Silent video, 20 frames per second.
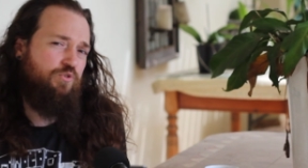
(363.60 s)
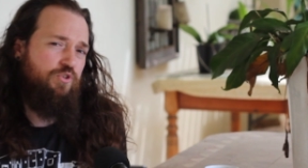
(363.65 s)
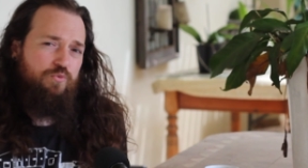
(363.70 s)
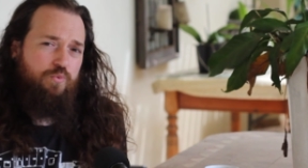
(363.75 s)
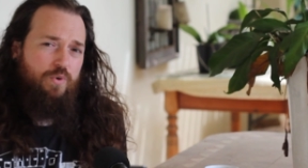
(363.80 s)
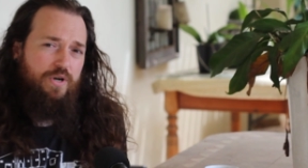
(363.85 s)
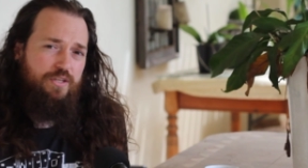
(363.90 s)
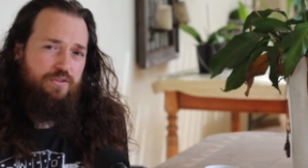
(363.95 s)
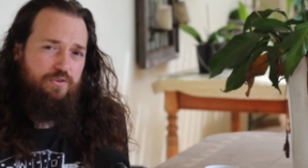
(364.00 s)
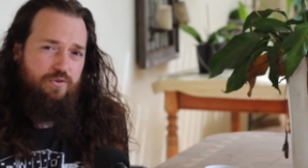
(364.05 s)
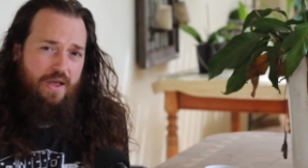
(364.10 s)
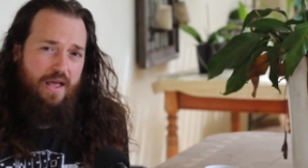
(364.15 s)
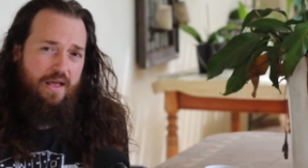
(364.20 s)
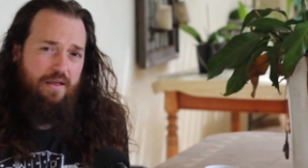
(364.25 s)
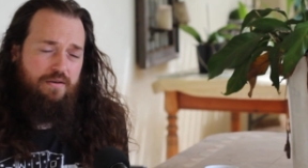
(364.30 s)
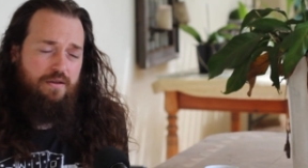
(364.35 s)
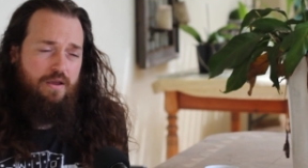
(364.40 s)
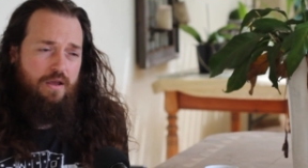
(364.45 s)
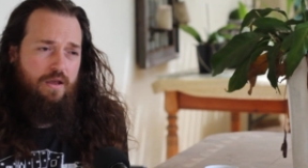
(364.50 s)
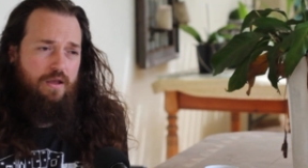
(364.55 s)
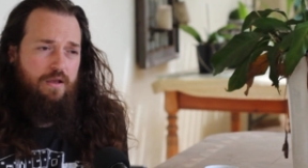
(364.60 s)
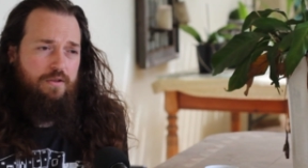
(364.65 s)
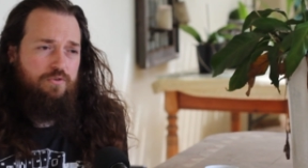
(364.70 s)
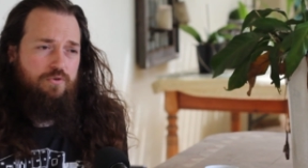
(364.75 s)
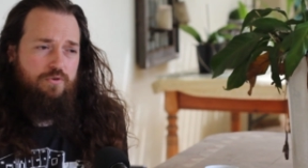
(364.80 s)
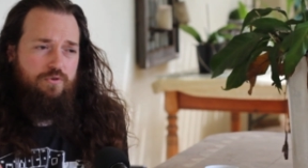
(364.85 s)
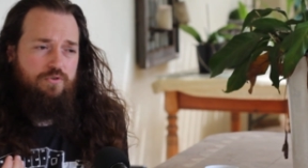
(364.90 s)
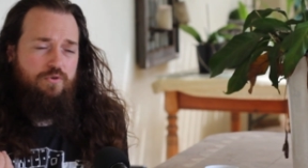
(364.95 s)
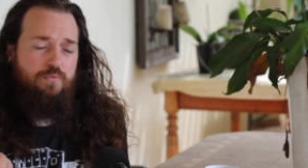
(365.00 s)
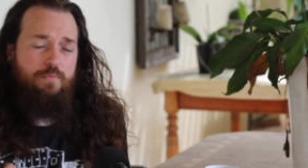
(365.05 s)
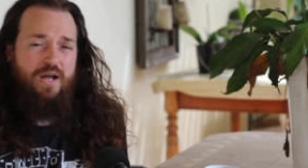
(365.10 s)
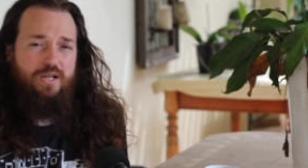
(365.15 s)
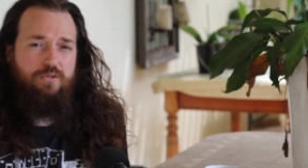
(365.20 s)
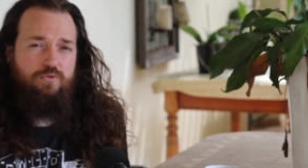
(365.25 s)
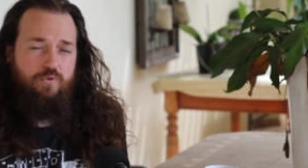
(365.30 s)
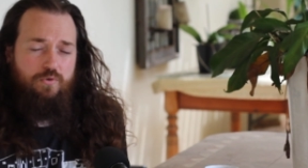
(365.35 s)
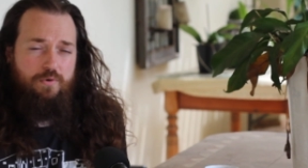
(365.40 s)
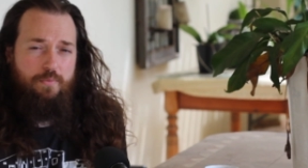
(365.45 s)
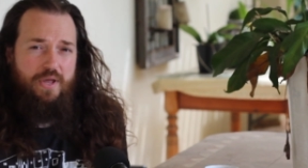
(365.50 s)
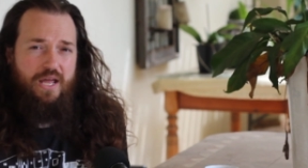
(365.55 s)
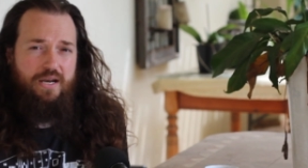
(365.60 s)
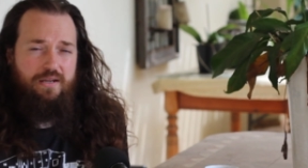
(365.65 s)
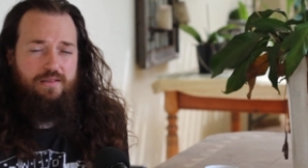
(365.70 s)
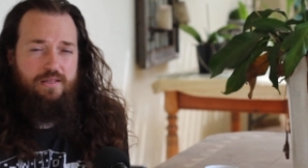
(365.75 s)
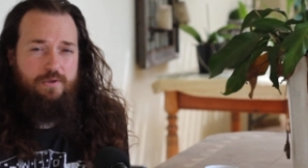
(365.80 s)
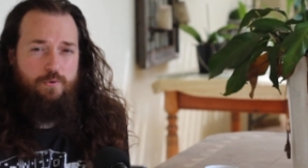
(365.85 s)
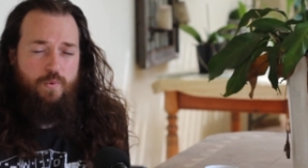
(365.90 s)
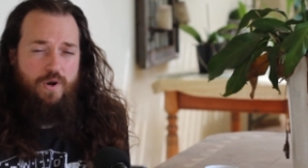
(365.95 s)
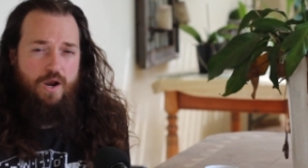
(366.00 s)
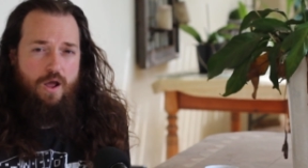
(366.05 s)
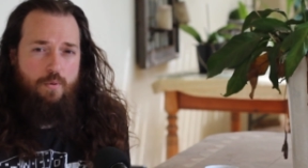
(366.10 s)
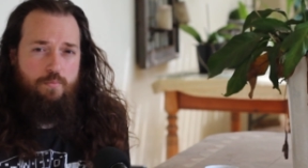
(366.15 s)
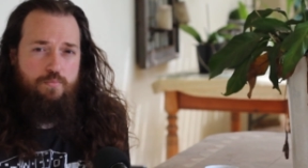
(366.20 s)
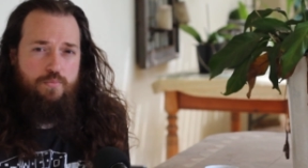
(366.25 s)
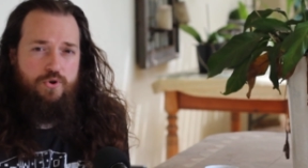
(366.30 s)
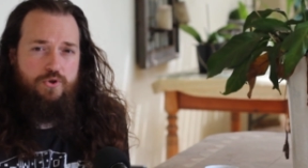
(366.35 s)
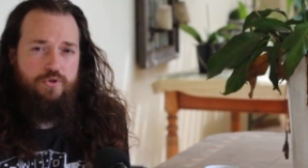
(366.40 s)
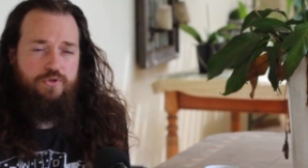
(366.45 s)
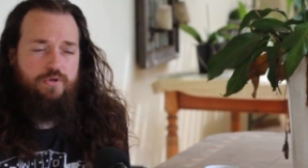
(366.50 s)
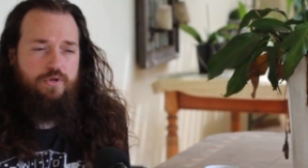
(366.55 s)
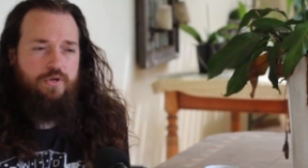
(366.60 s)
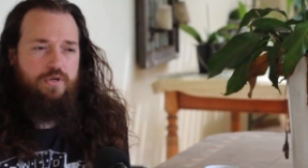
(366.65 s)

just wanted to add to to mount automatically when I boot,